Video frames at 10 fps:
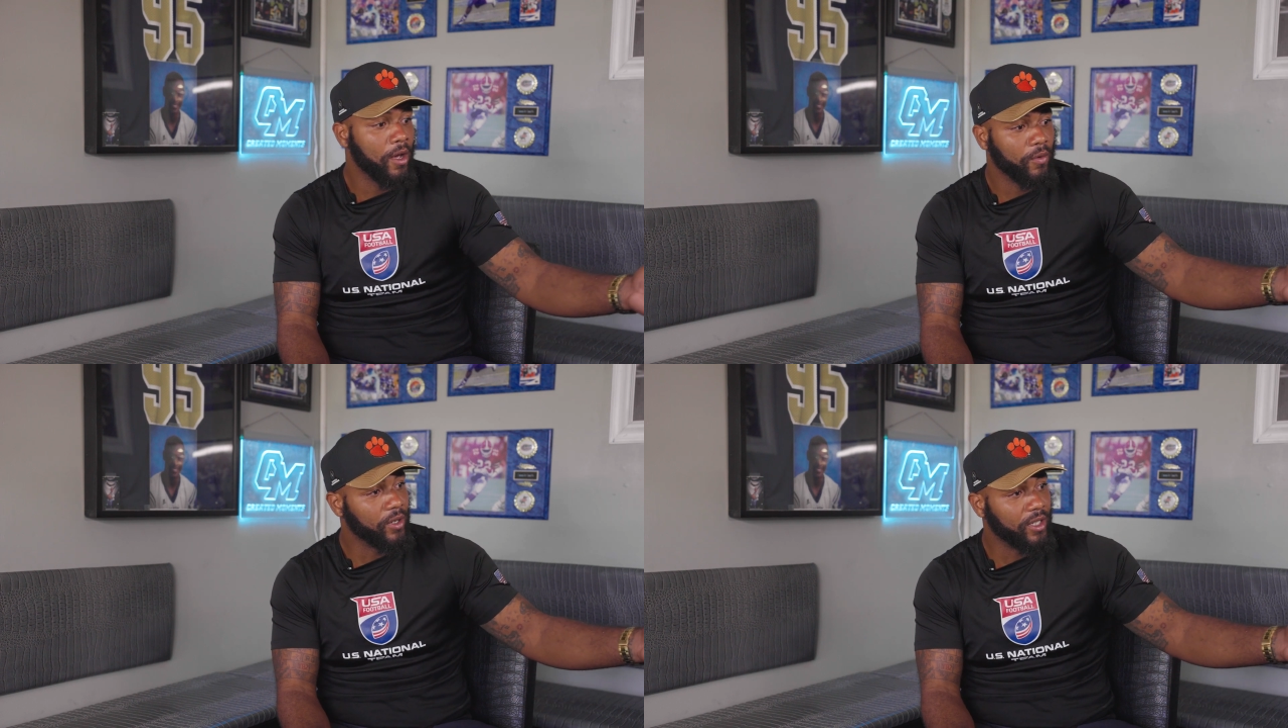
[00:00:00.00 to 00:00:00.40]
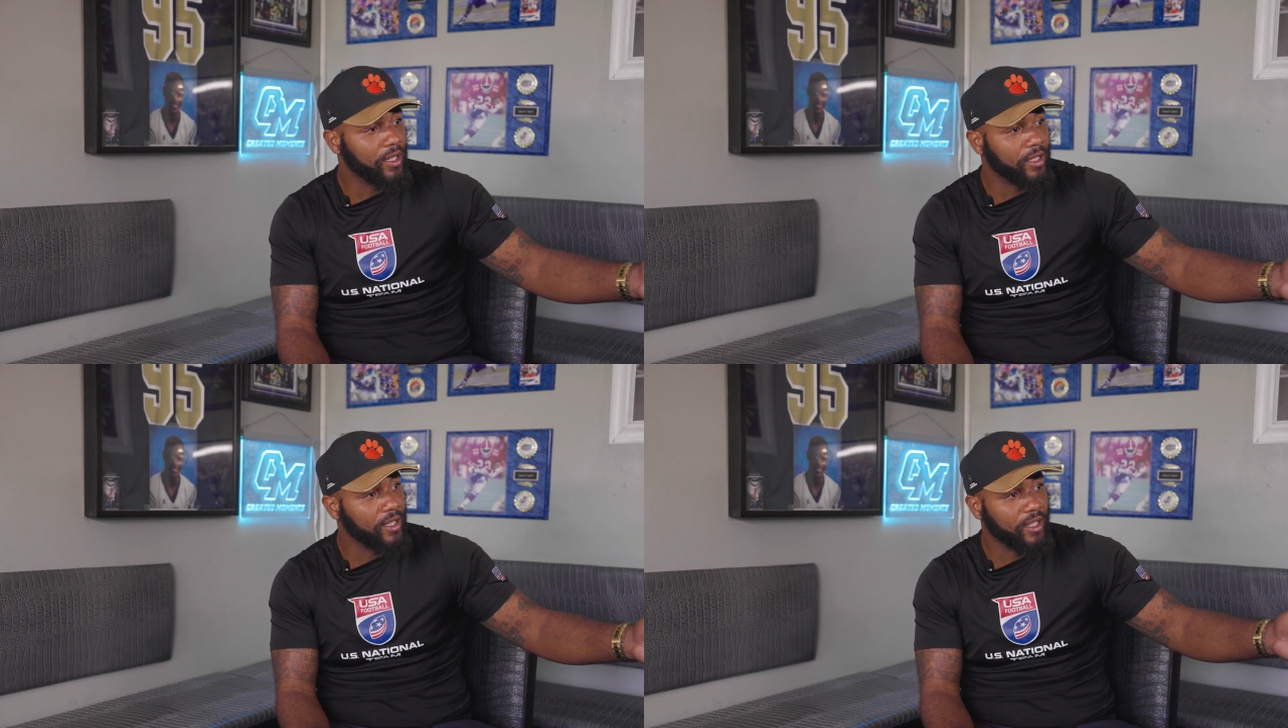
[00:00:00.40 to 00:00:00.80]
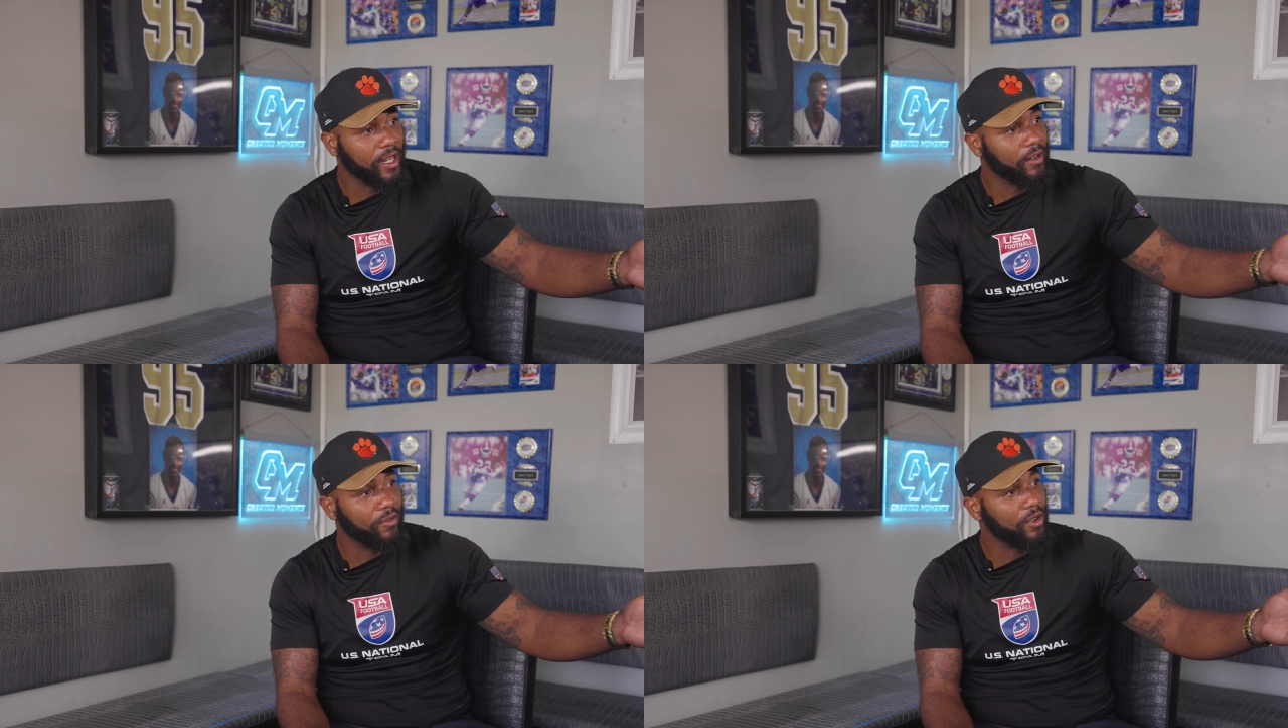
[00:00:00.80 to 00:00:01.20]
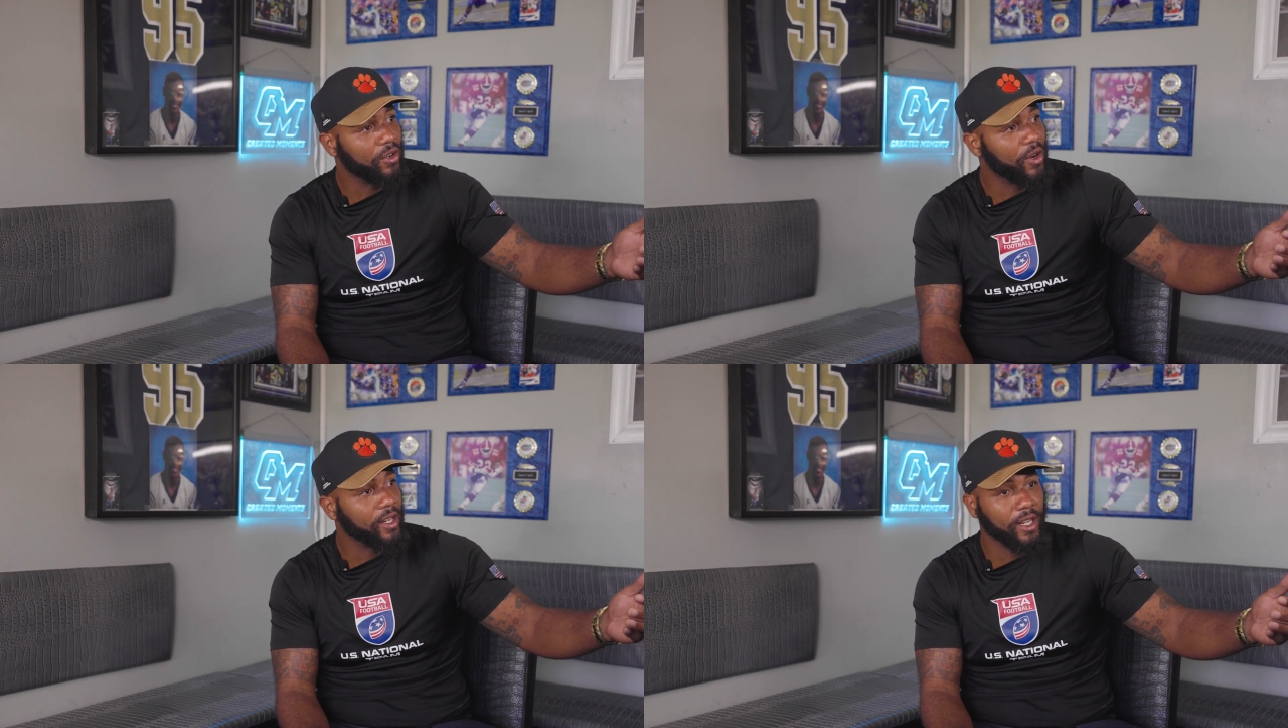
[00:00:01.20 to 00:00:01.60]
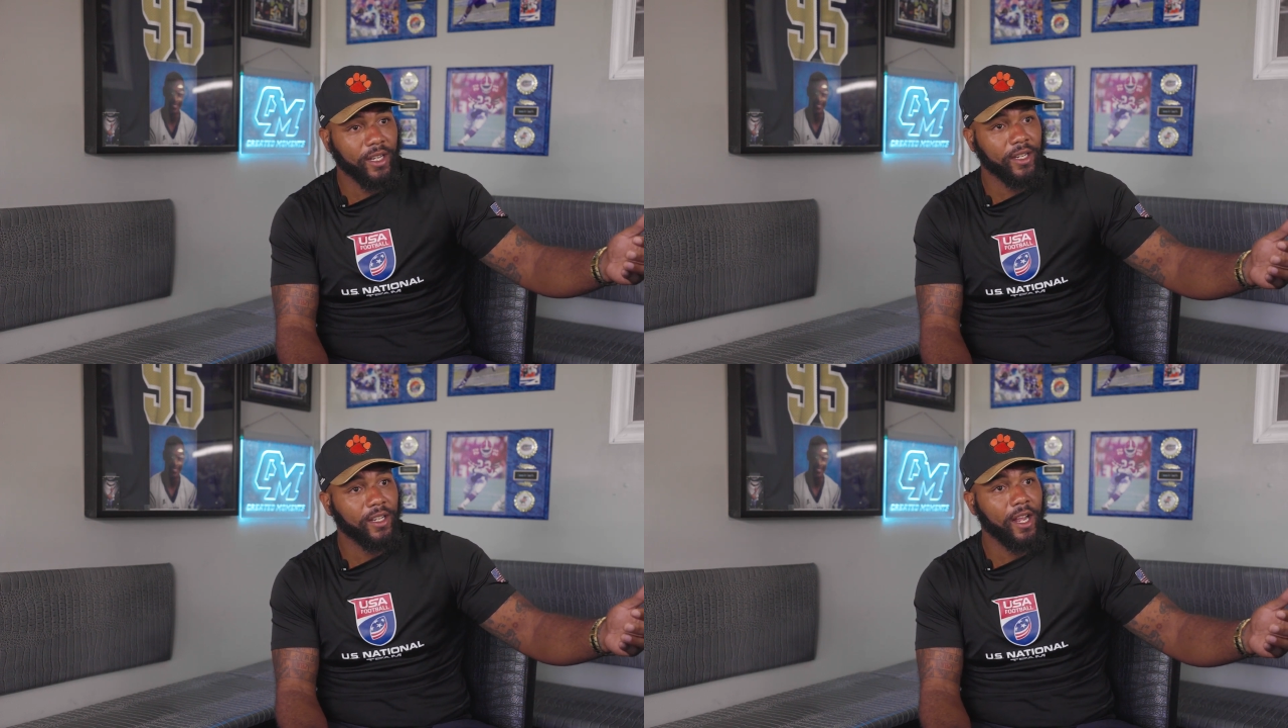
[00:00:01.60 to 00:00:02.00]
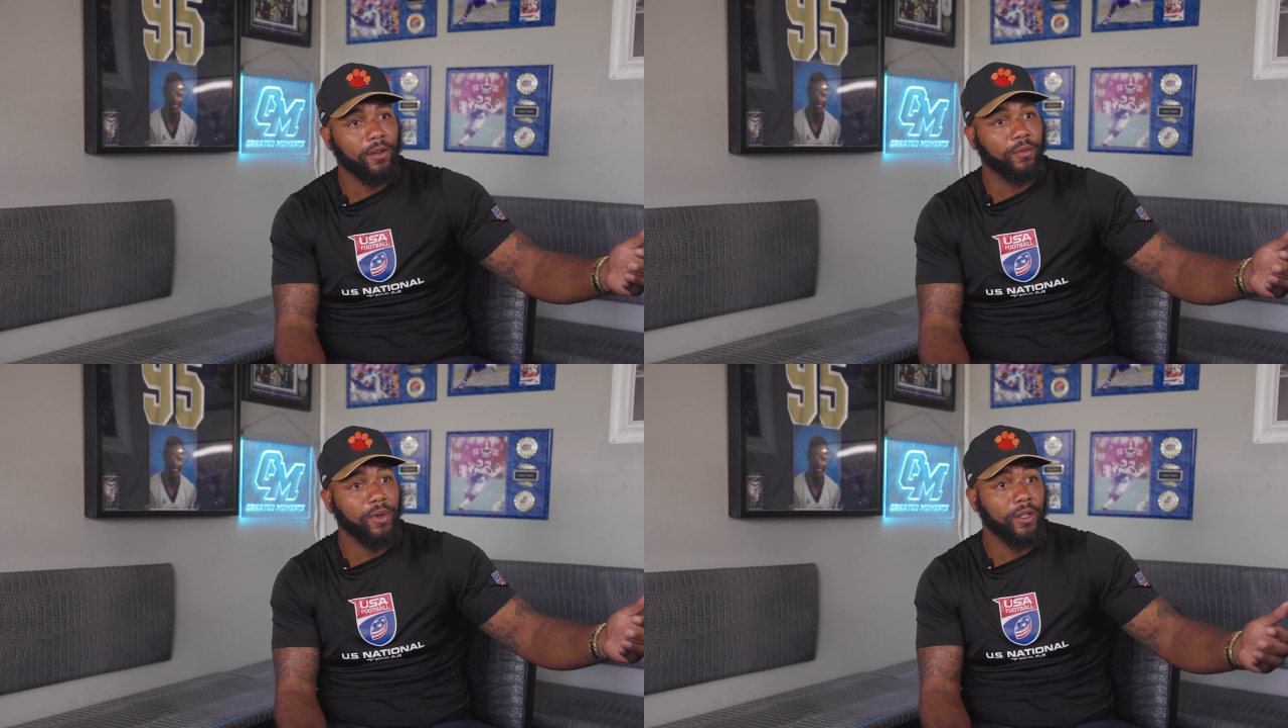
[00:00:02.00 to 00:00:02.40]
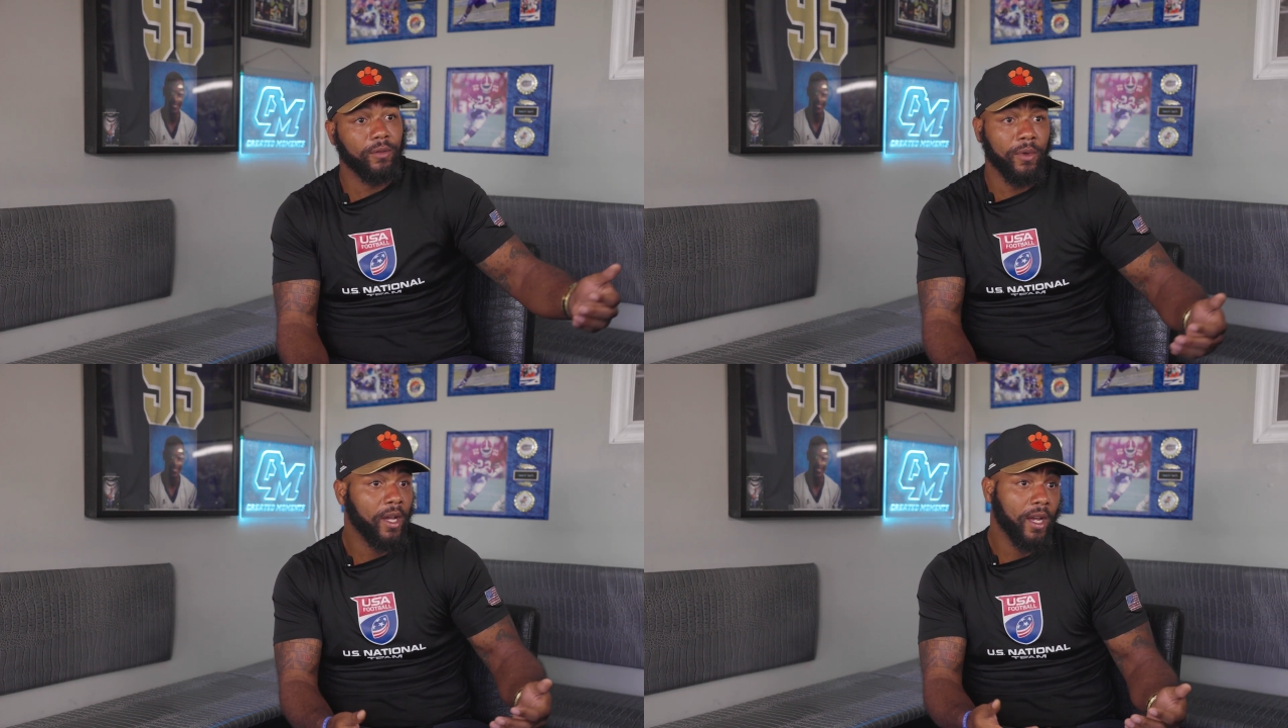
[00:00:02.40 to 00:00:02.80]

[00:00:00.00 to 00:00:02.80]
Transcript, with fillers: where Tennessee kicked the field goal at the end of the game to beat them.